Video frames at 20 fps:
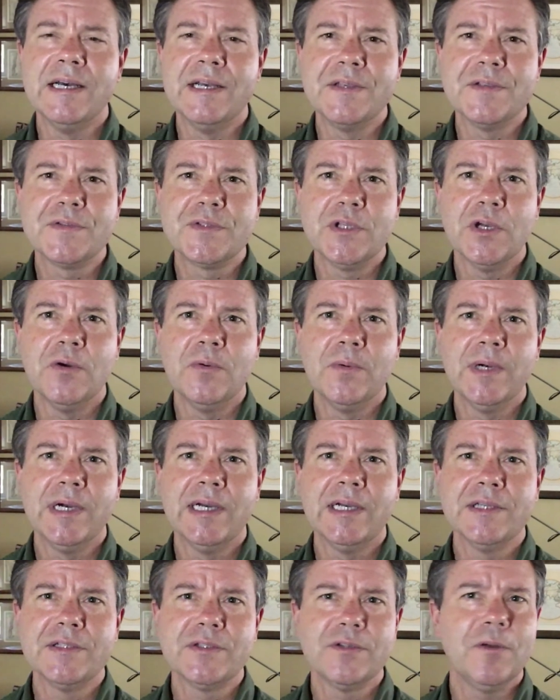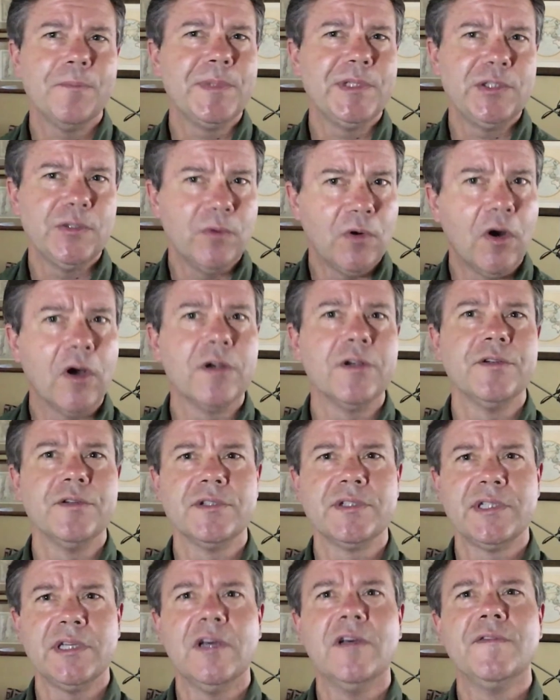So don't be too hard on
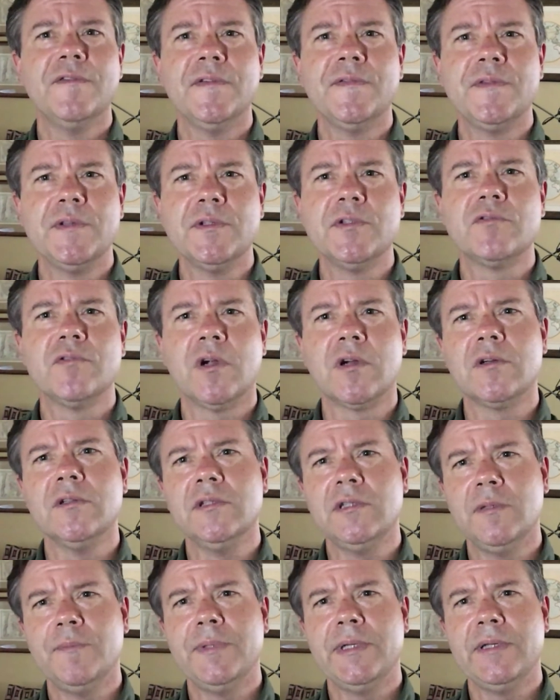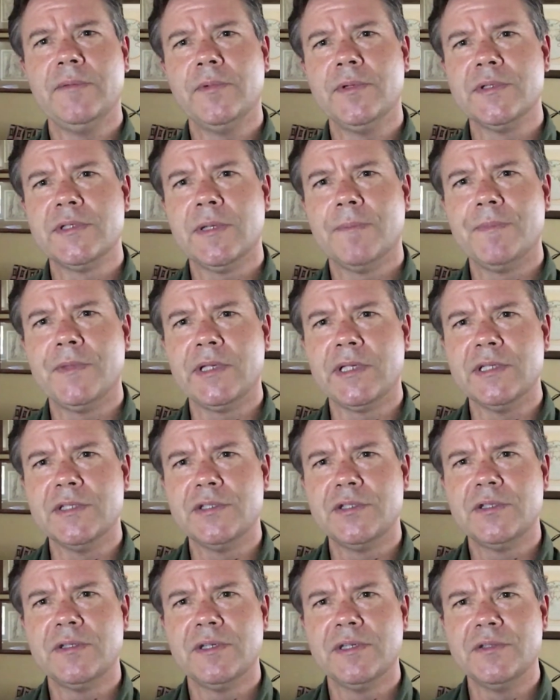yourself if you struggle a little bit when something
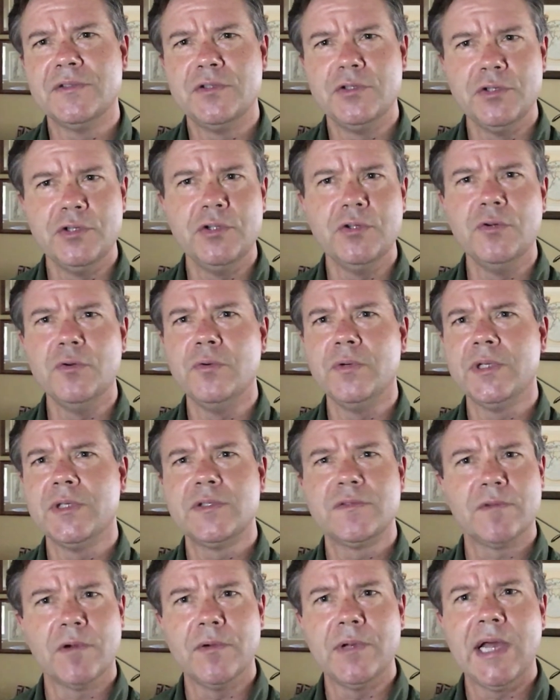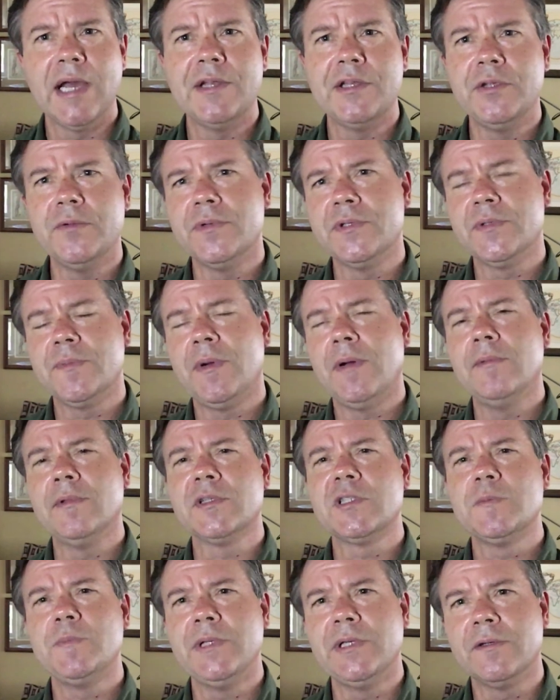is new, is thrown at you as a
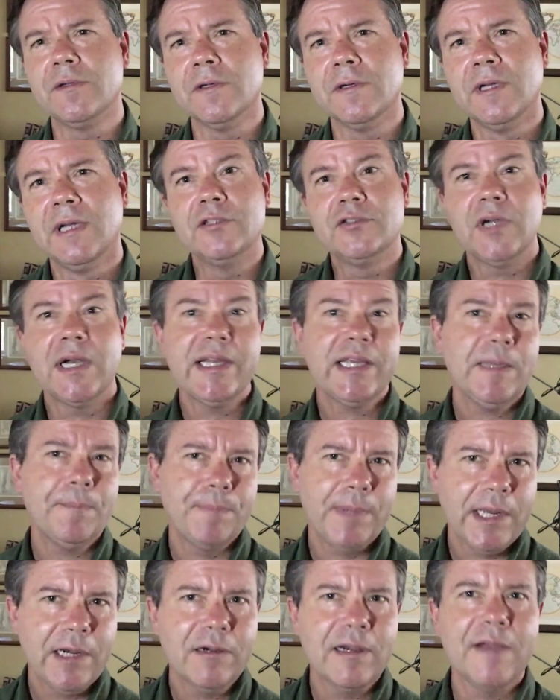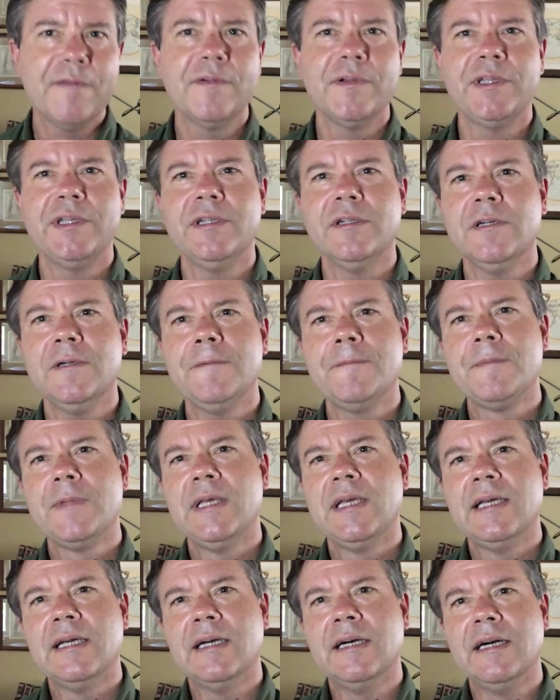public speaker. Try to get better every year.
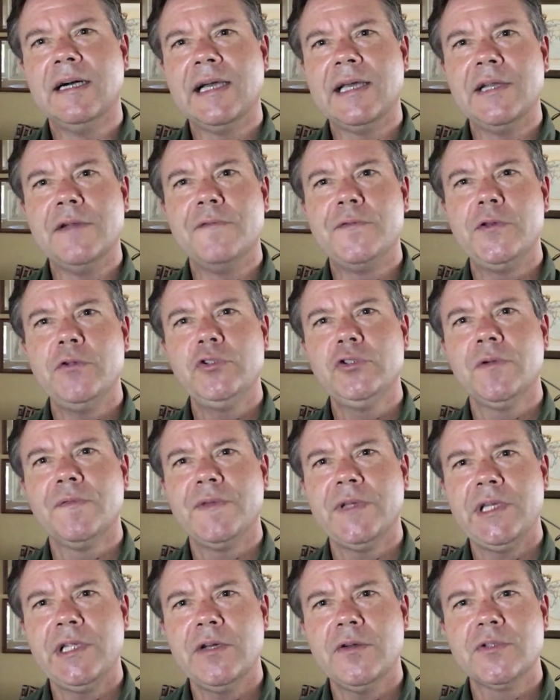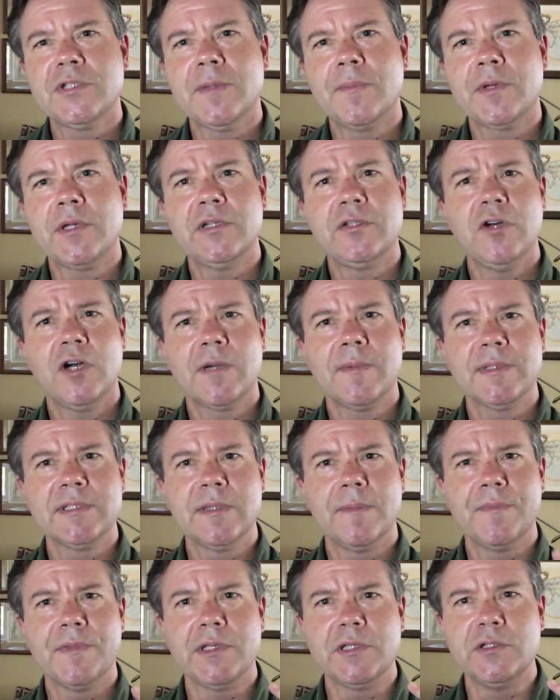And in future videos, I'm going to talk about
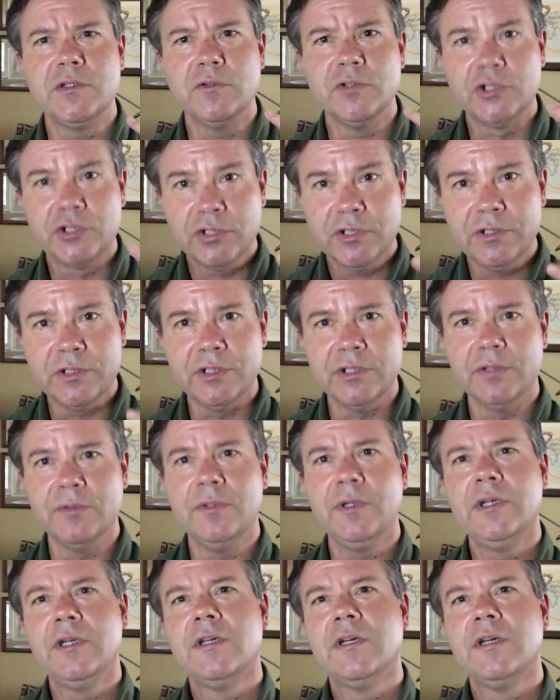some things you should do.